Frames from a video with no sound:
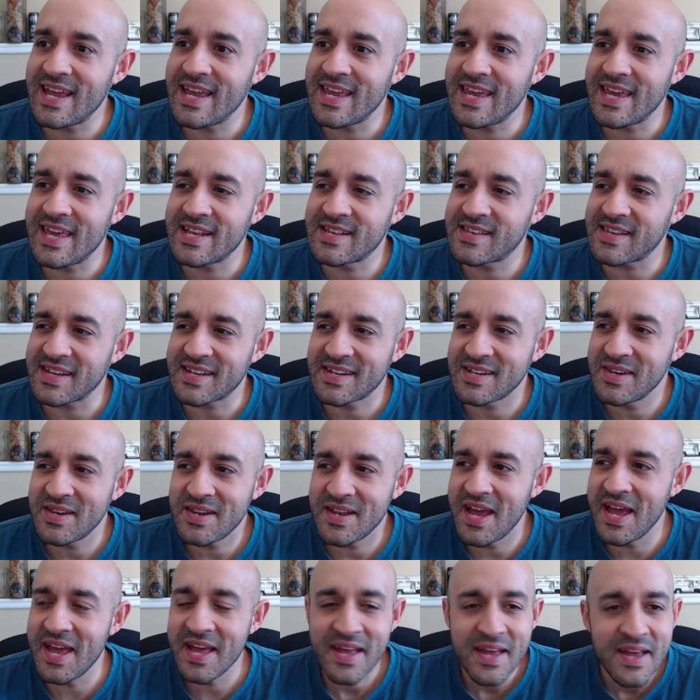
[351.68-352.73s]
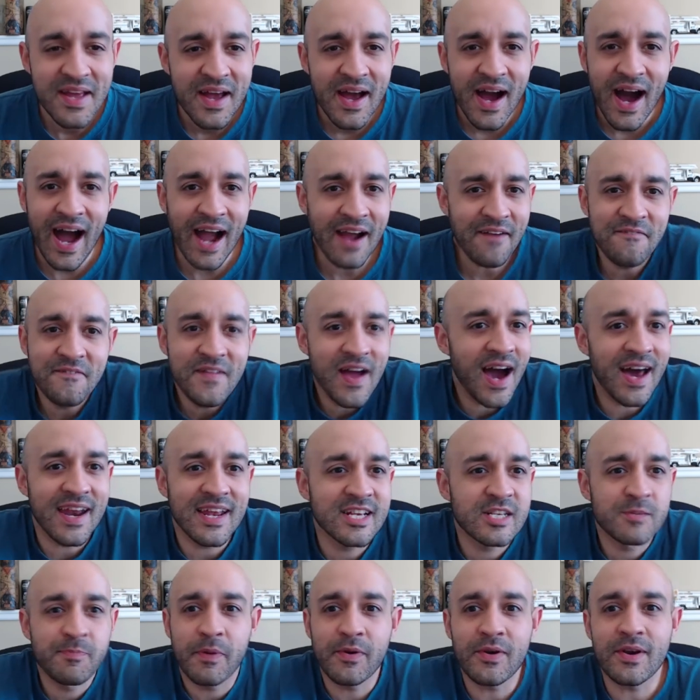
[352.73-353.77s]
he's like, I've not
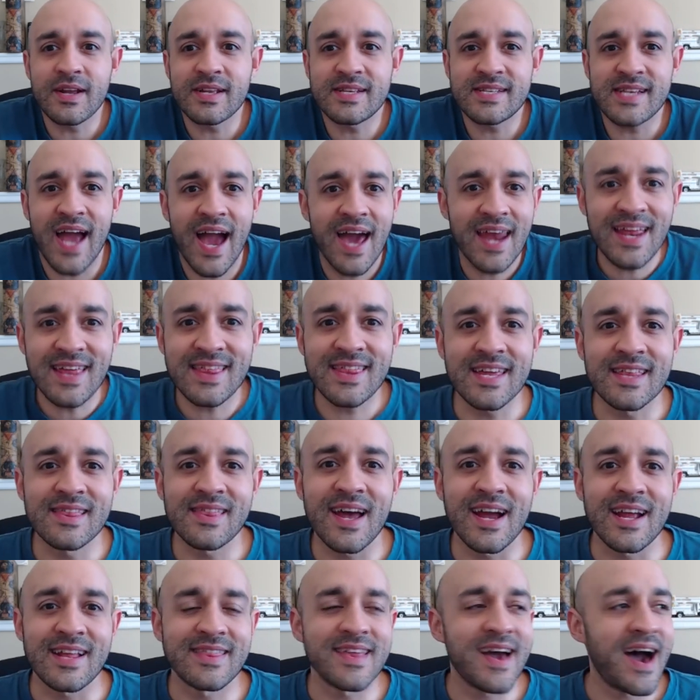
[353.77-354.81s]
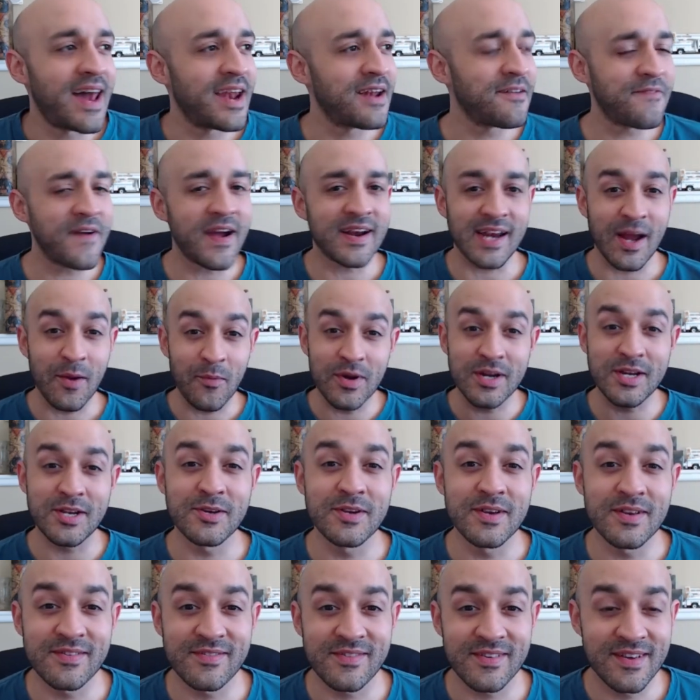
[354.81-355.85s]
experienced anything like that. In fact, I went to
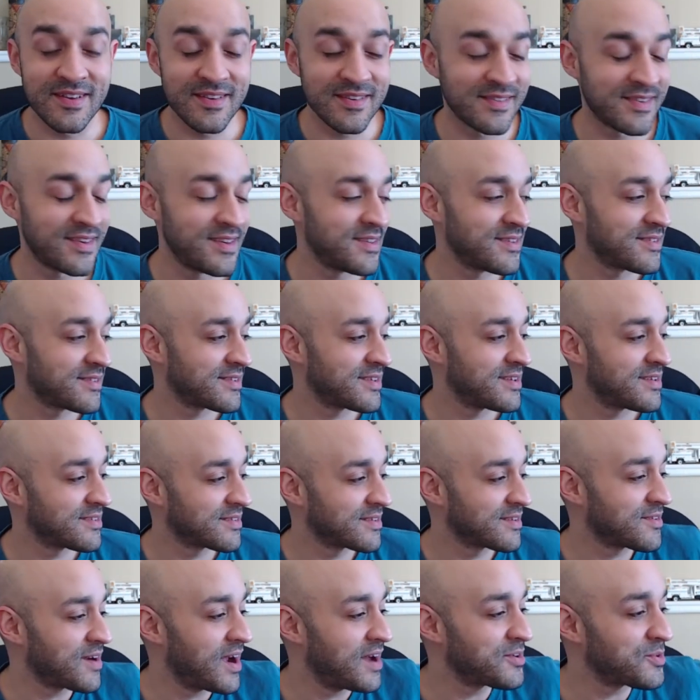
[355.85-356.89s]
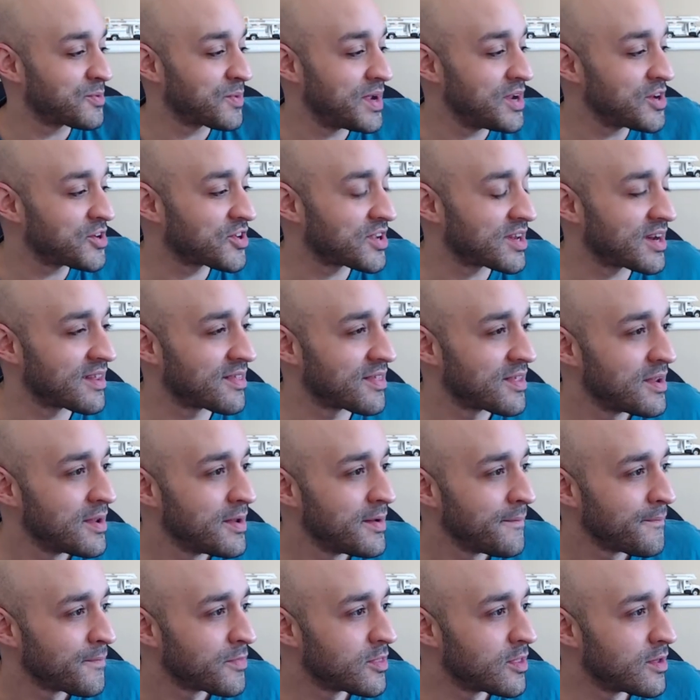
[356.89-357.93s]
his graduation, and
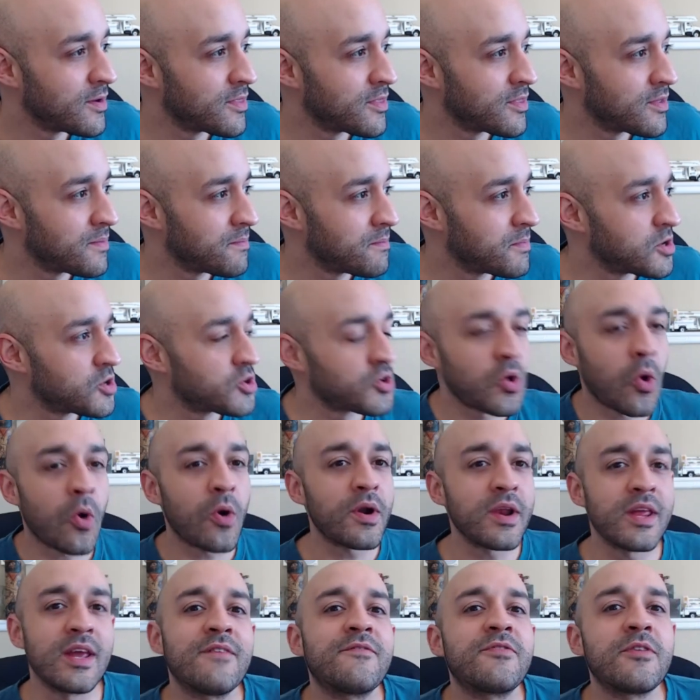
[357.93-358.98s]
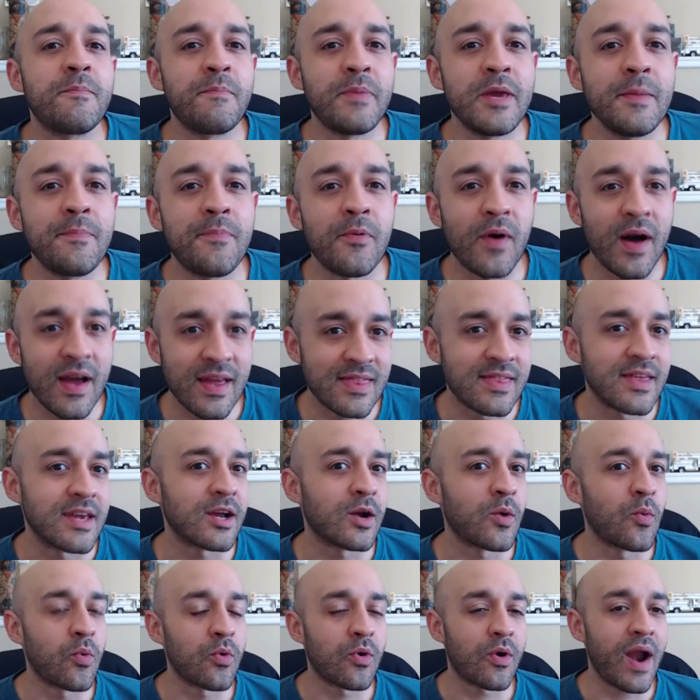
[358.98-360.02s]
the majority of the people, I
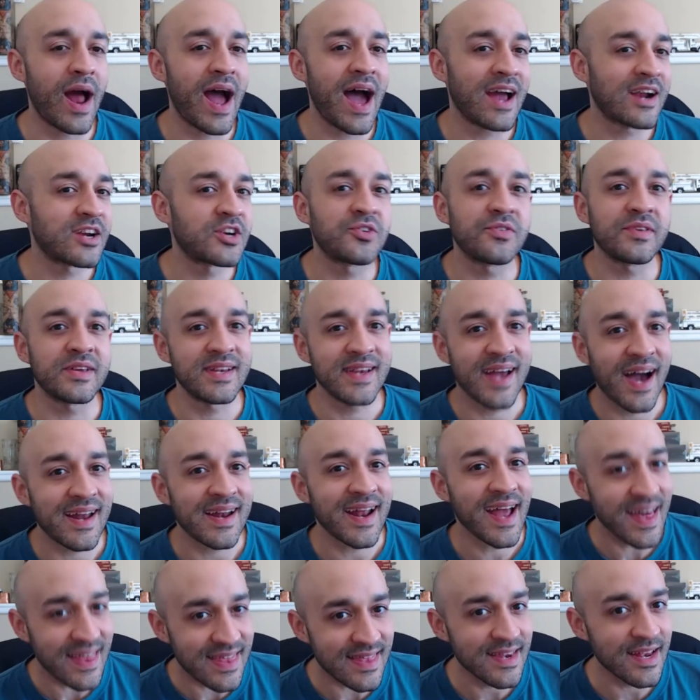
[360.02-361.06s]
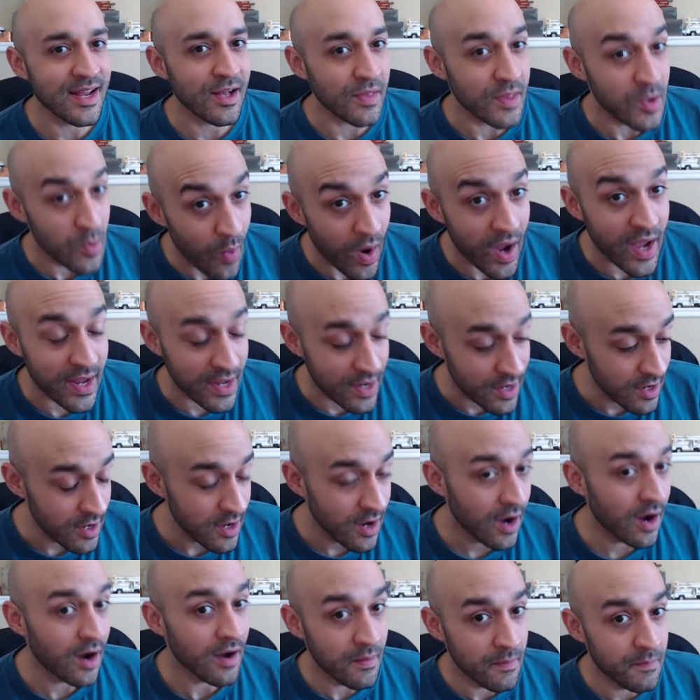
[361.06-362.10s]
think, were actually not ethnically white,
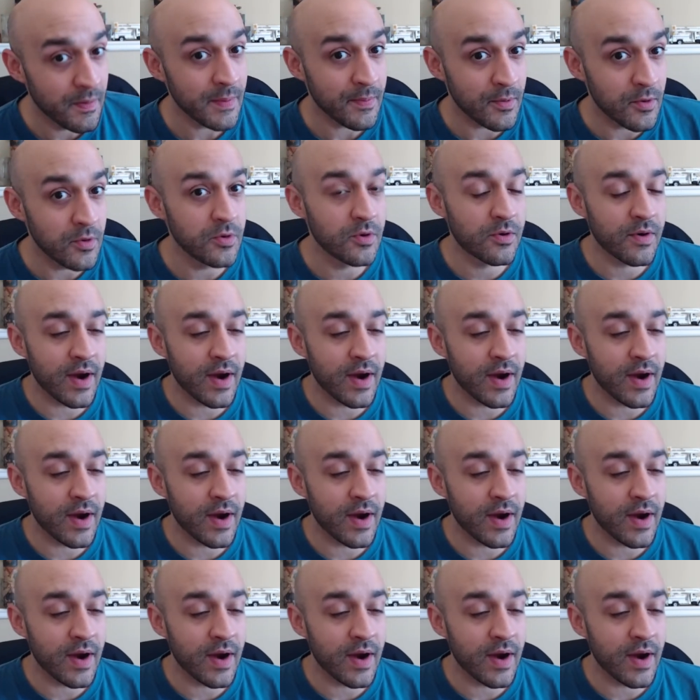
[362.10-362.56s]
people who